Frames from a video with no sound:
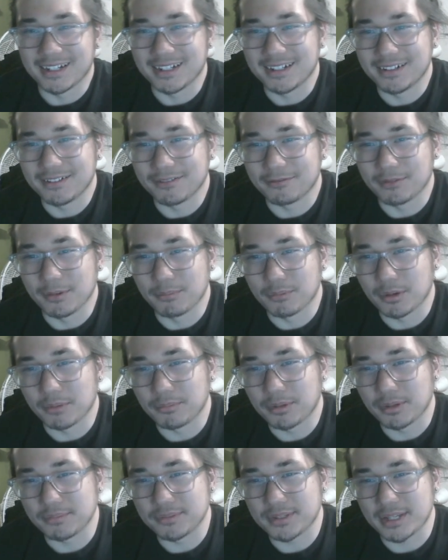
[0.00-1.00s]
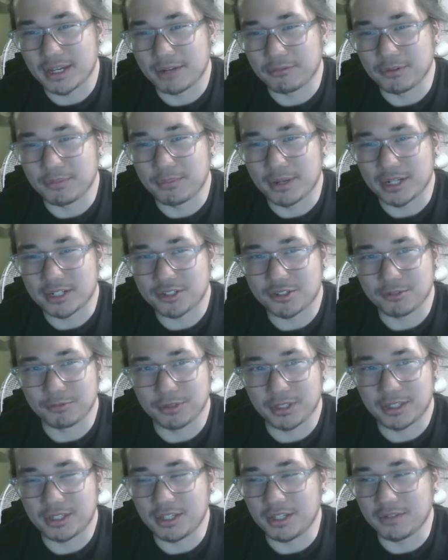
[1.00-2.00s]
Rimbrum comes down. We banish it
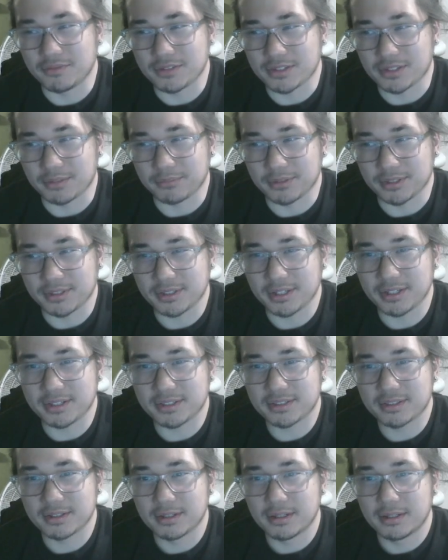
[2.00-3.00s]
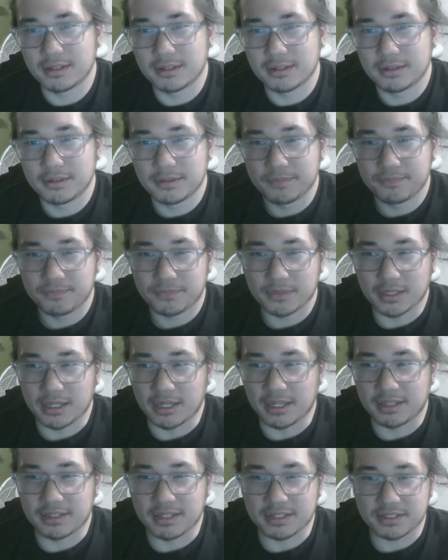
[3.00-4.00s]
with a Keef to summon the Sykes.
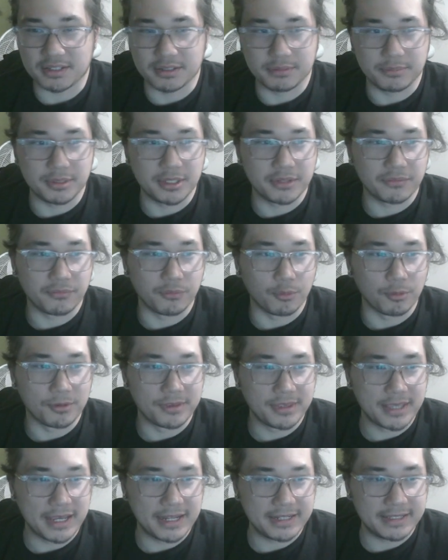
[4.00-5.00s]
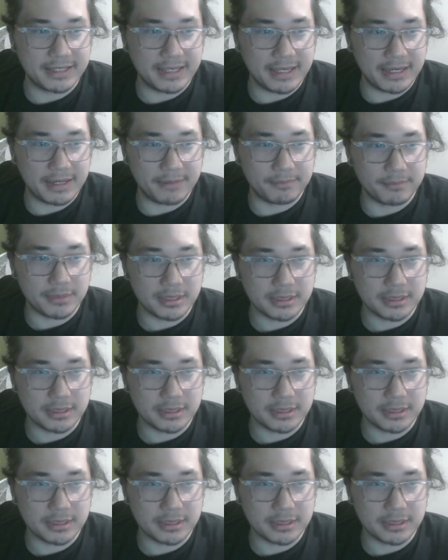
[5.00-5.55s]
And that's going to be it for that game.